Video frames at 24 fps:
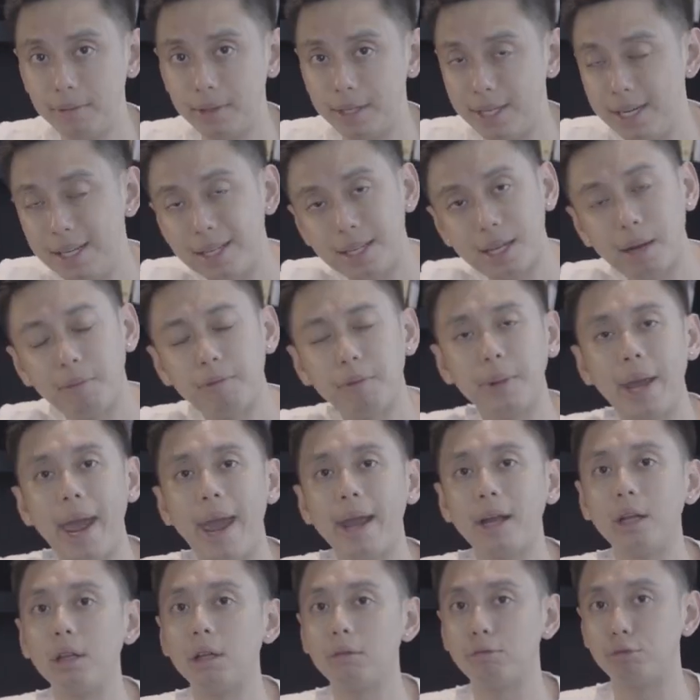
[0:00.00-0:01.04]
He didn't come from the
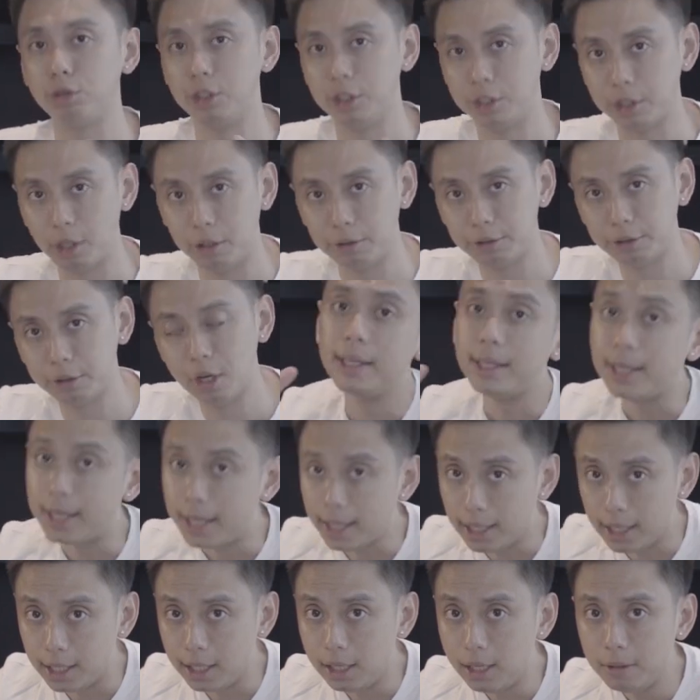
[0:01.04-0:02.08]
angle of results.
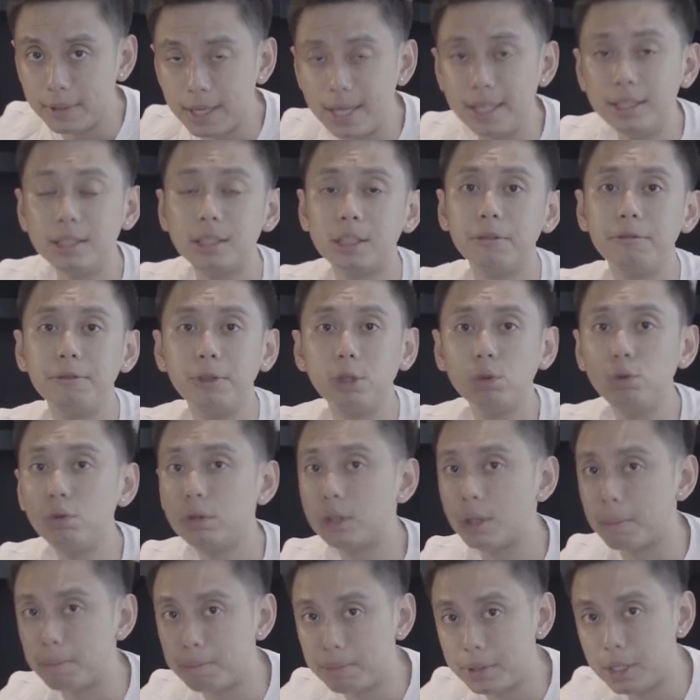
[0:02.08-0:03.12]
He
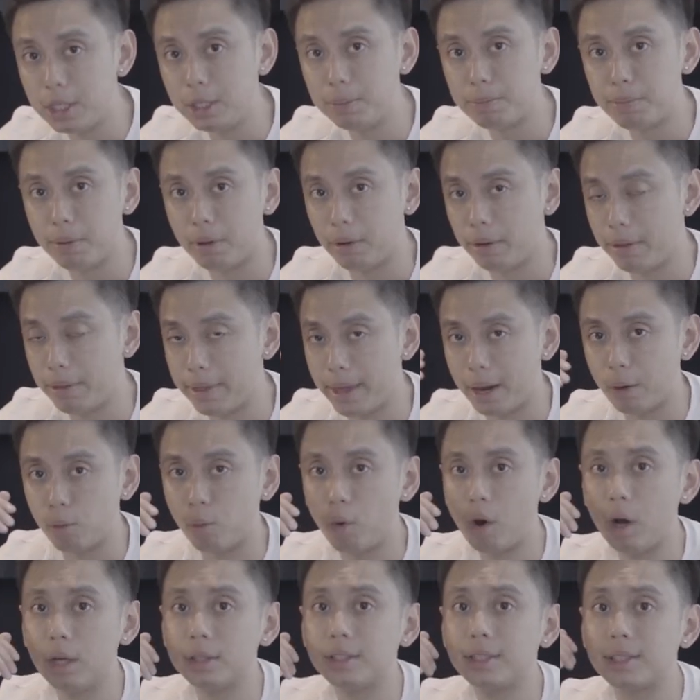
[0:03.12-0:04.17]
interviewed the people that
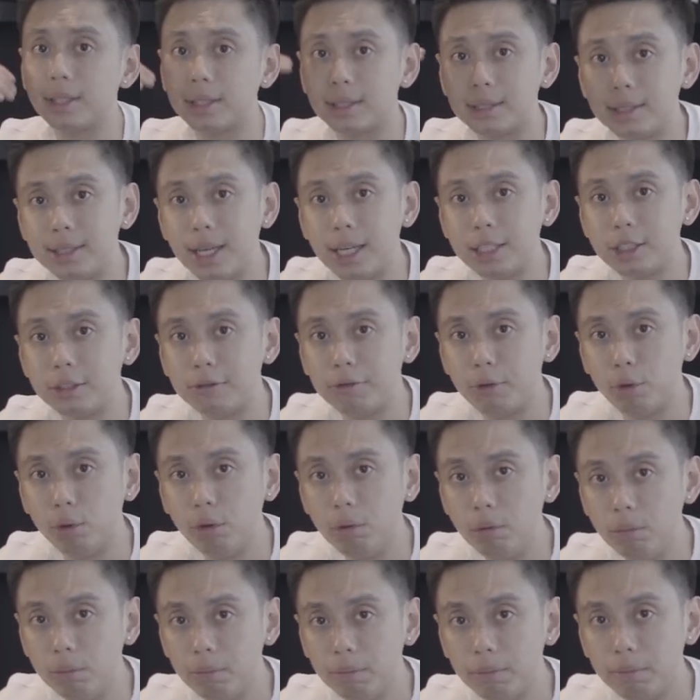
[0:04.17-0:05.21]
was
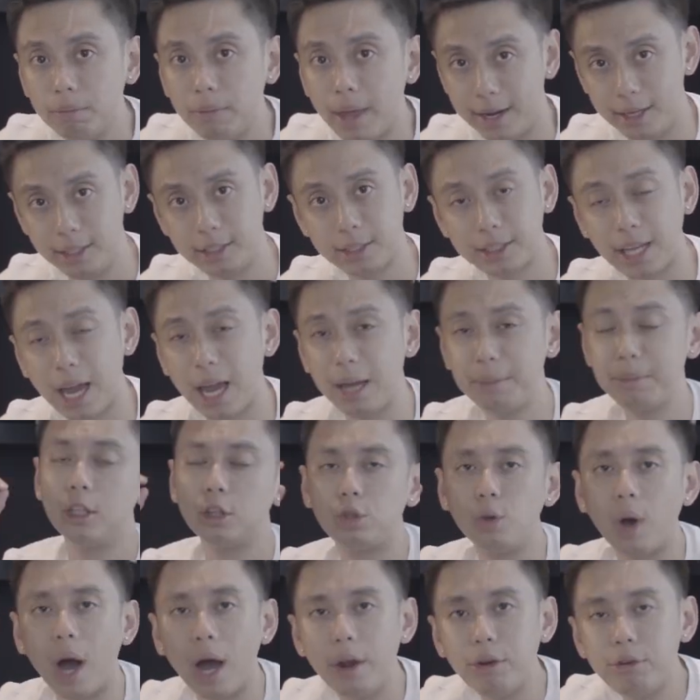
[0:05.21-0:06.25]
successful at his time
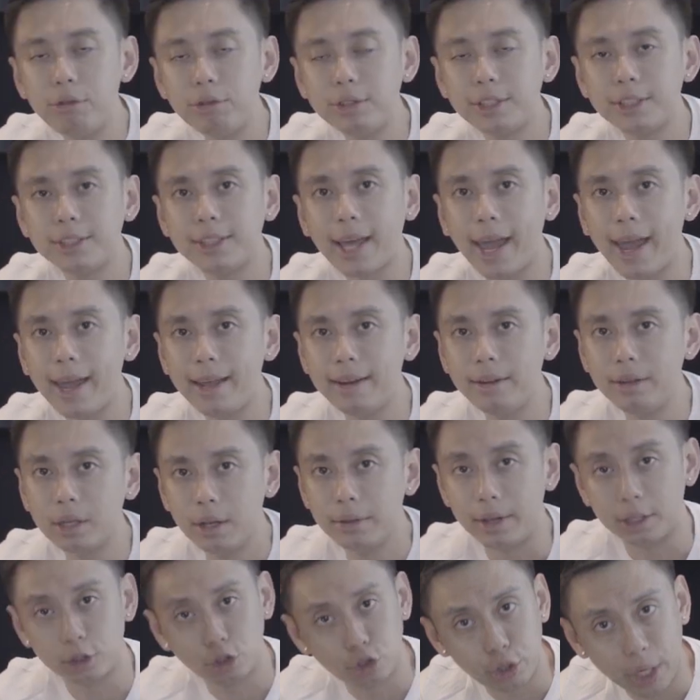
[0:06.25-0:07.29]
to understand
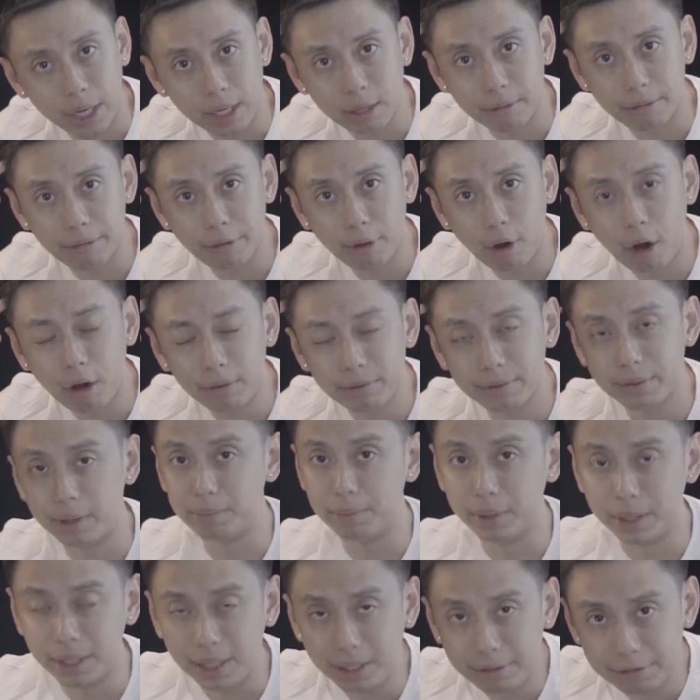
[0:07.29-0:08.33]
their train of thought, their
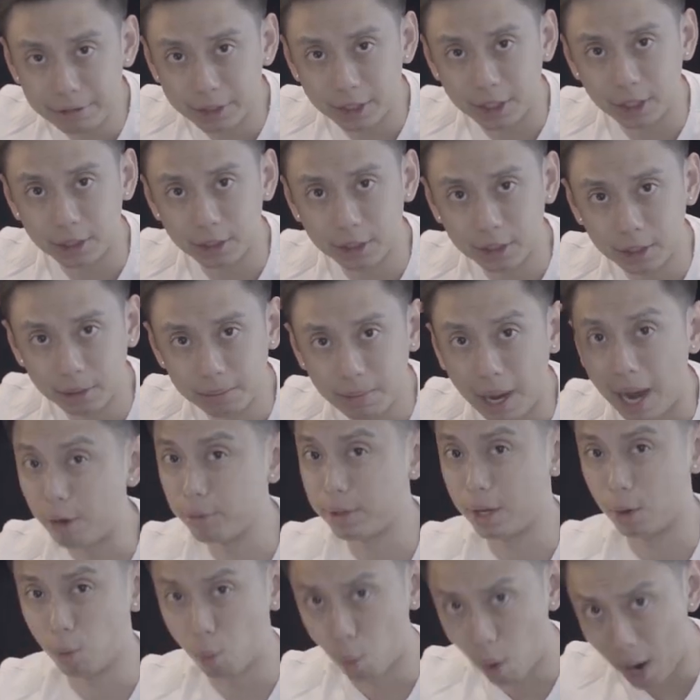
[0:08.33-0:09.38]
belief system,
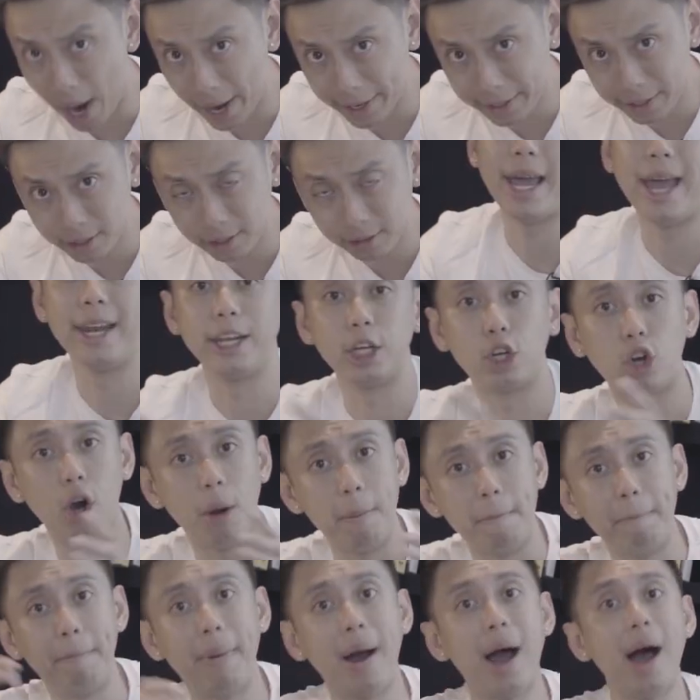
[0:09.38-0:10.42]
how they're wired, and he
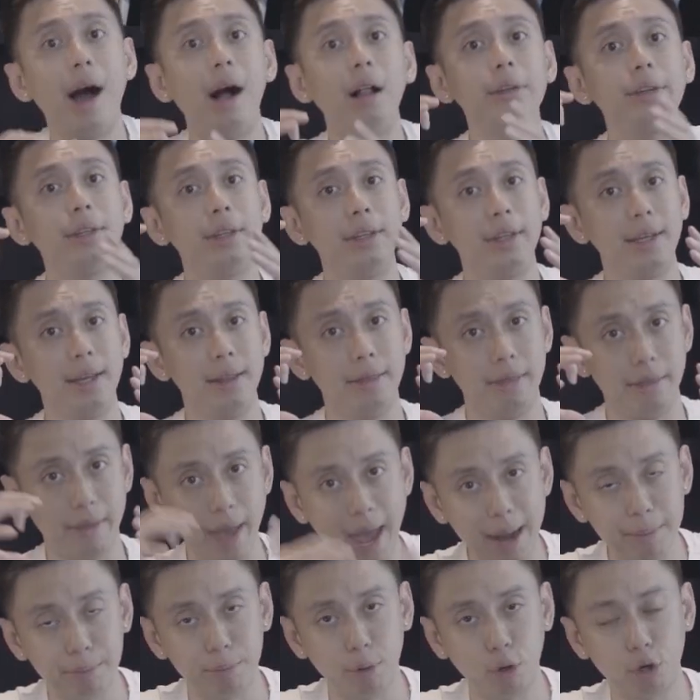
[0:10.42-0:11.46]
compiled it in
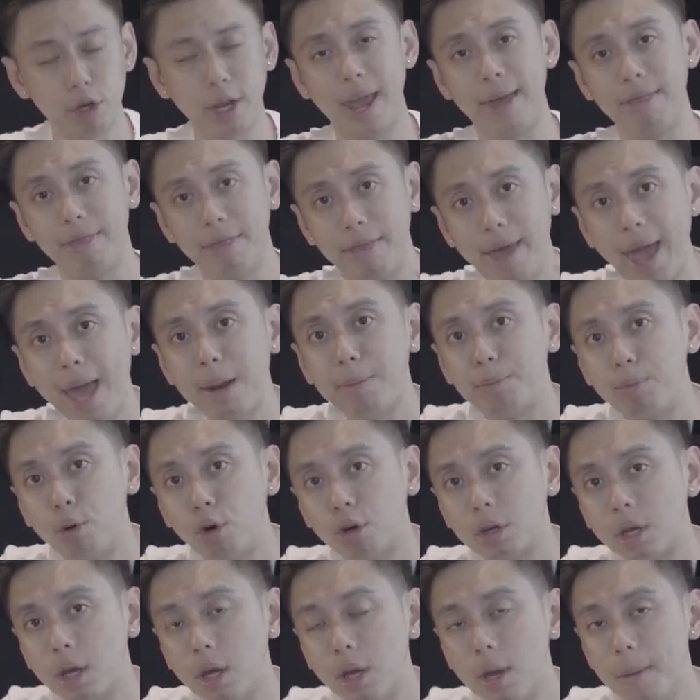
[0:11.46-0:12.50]
that book, and that
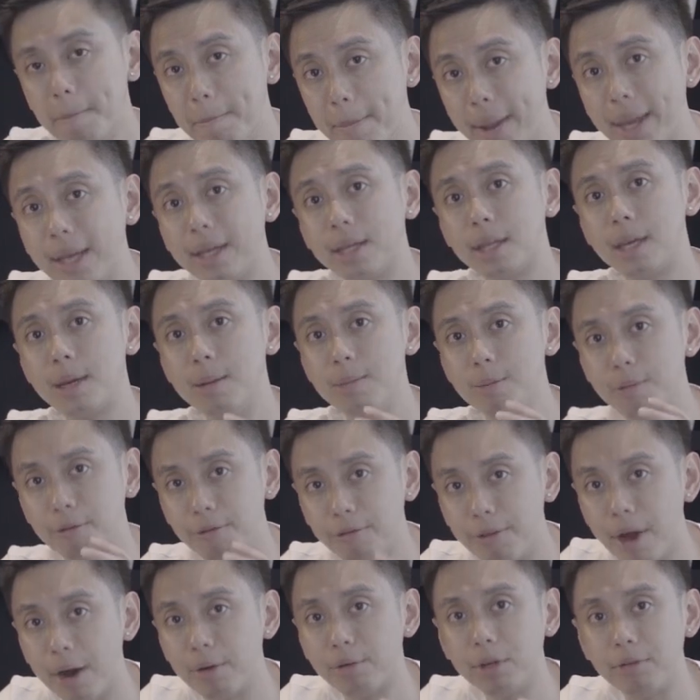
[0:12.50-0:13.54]
book made him
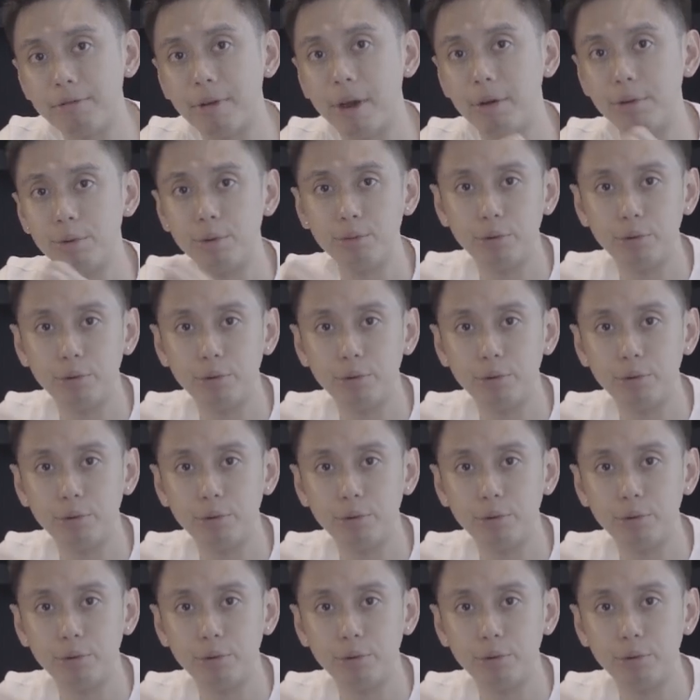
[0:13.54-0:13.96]
very, very